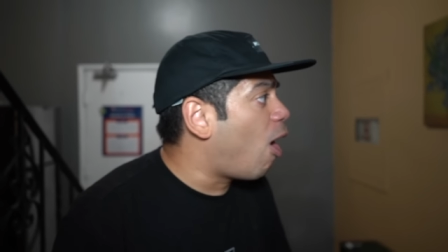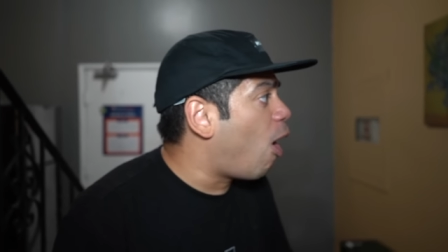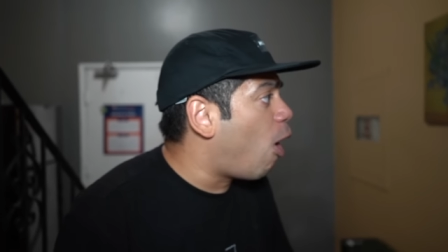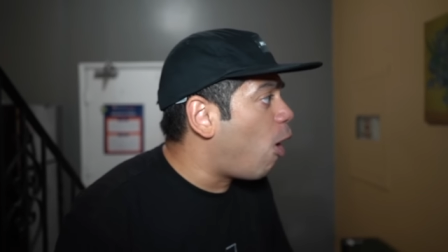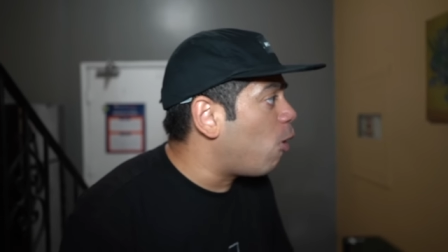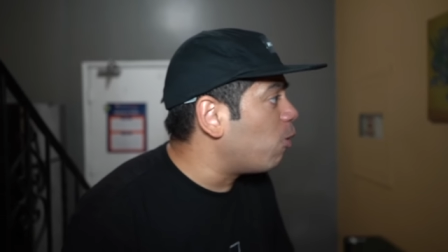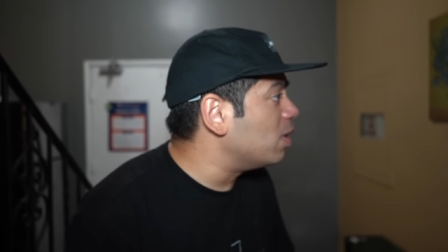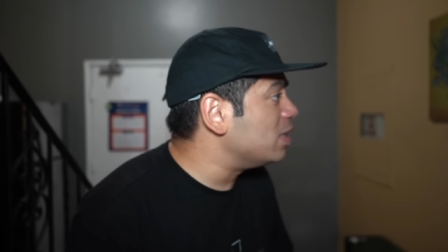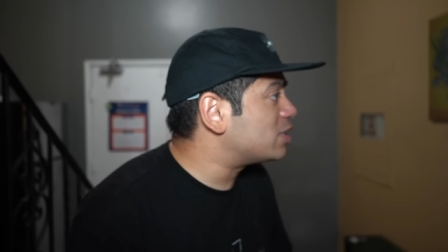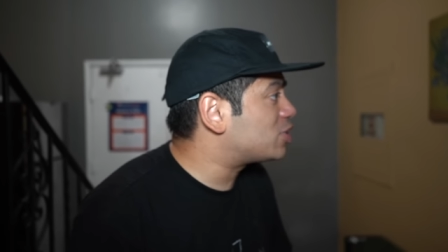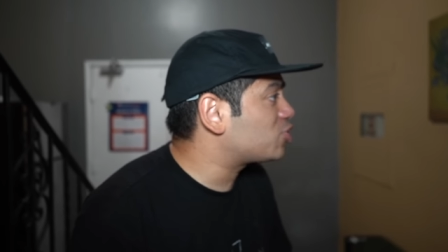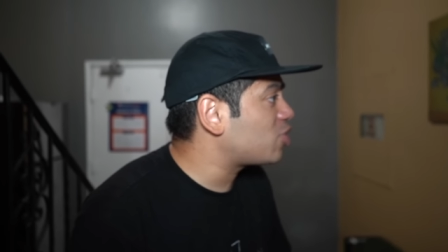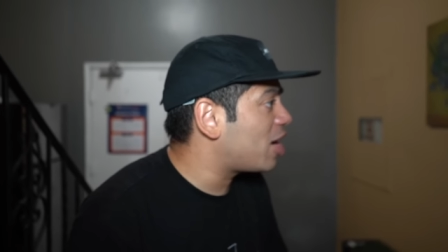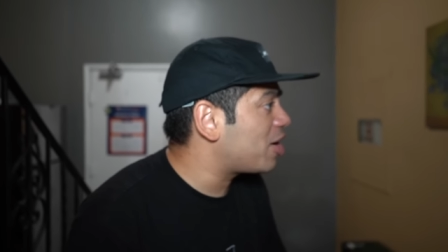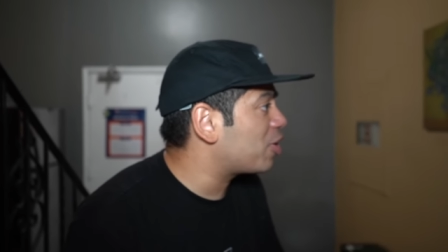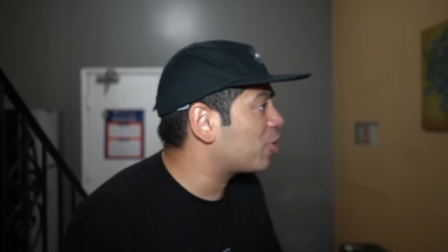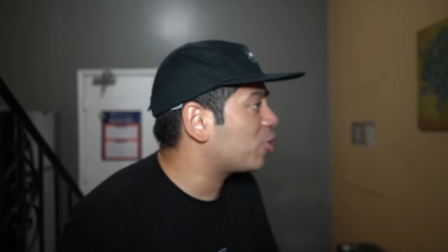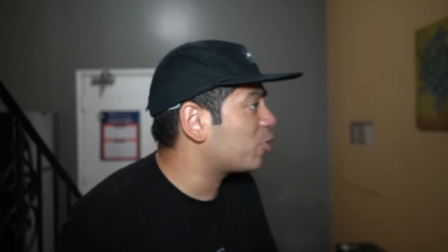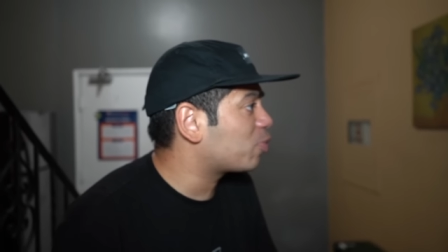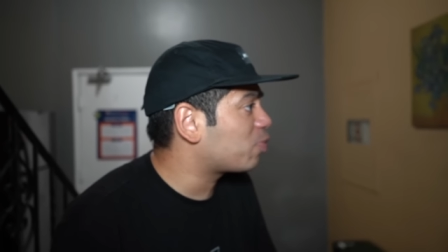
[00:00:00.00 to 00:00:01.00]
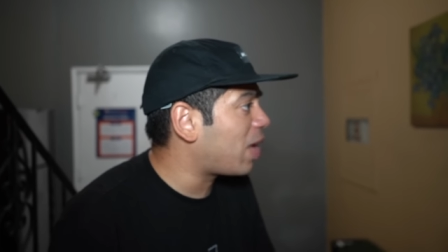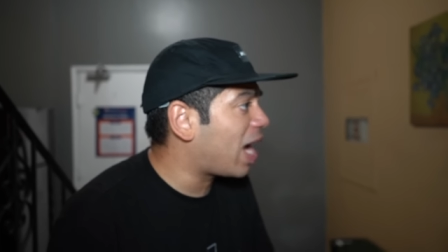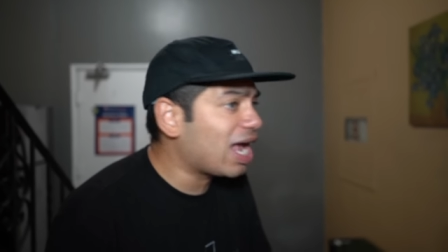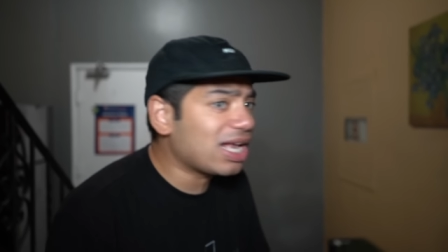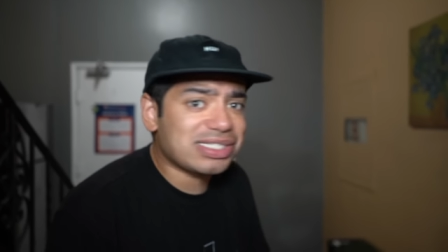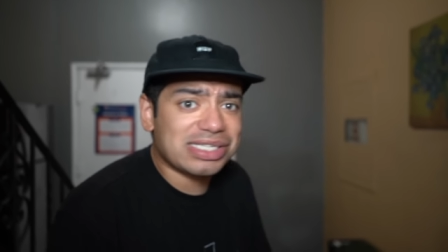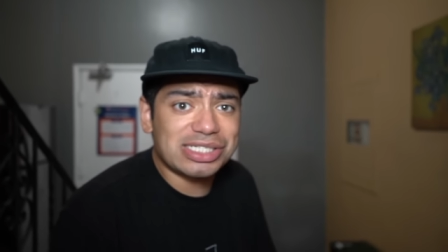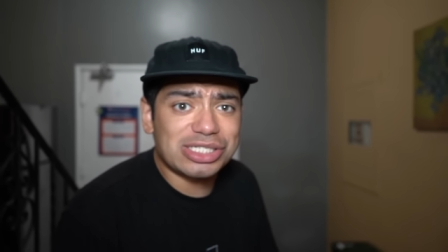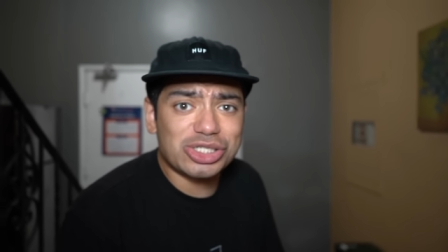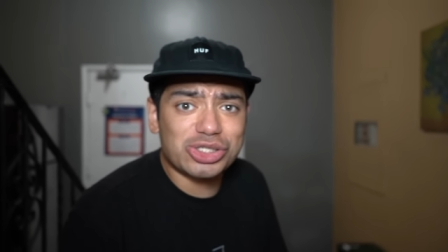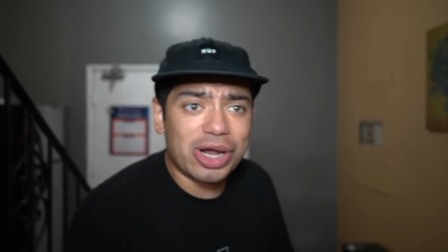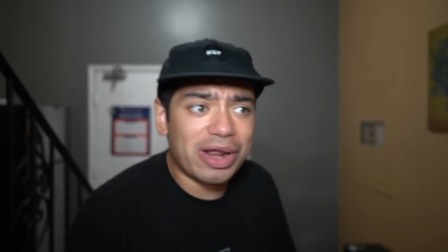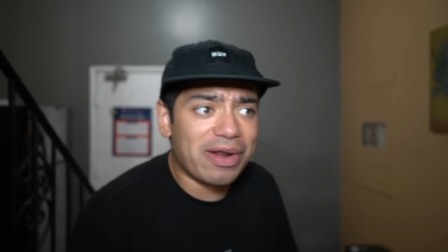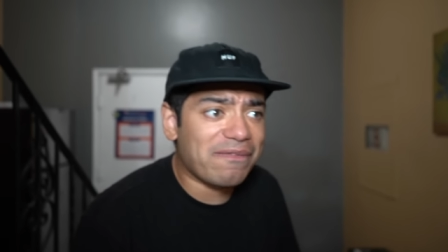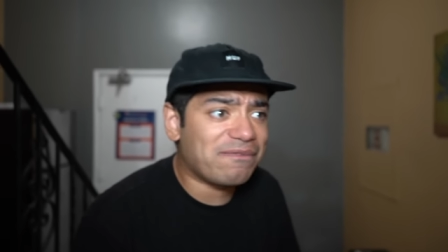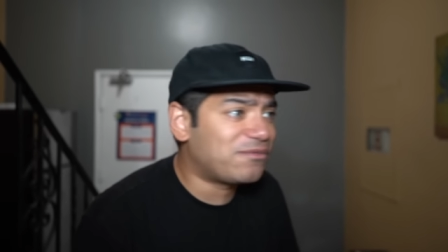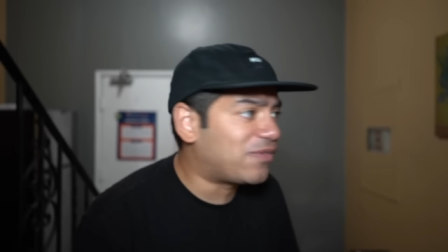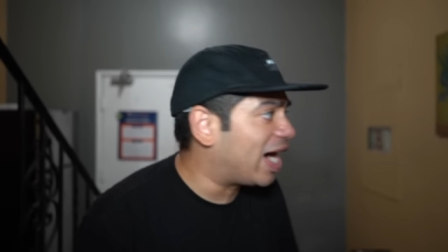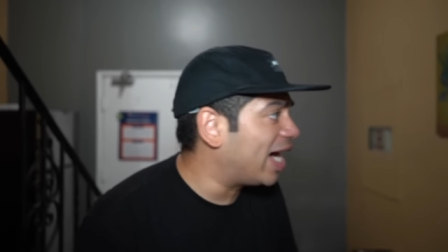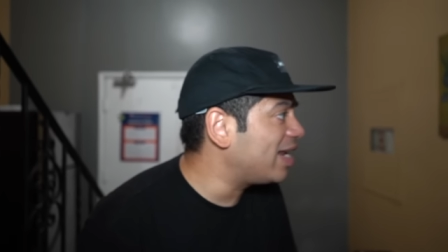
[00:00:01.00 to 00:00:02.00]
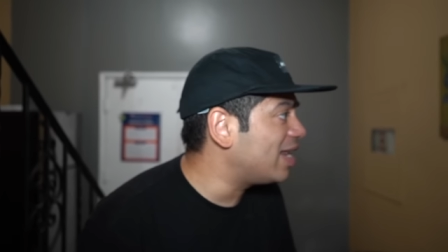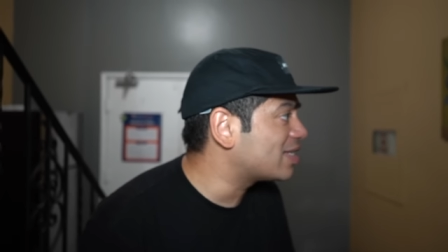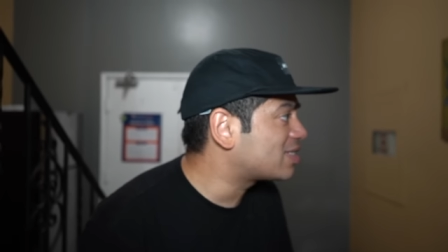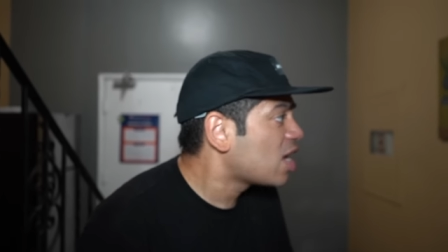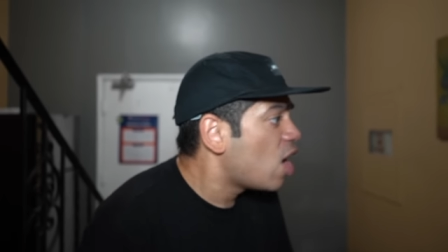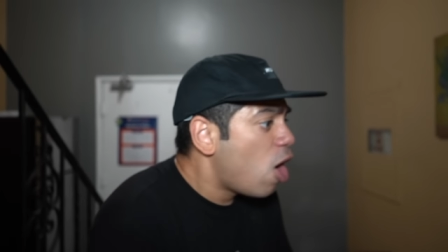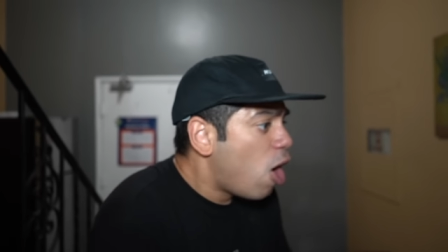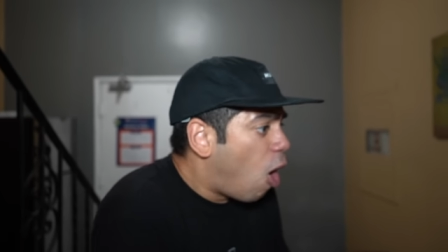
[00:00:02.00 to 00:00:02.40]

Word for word: always try to harass us and try to fight us.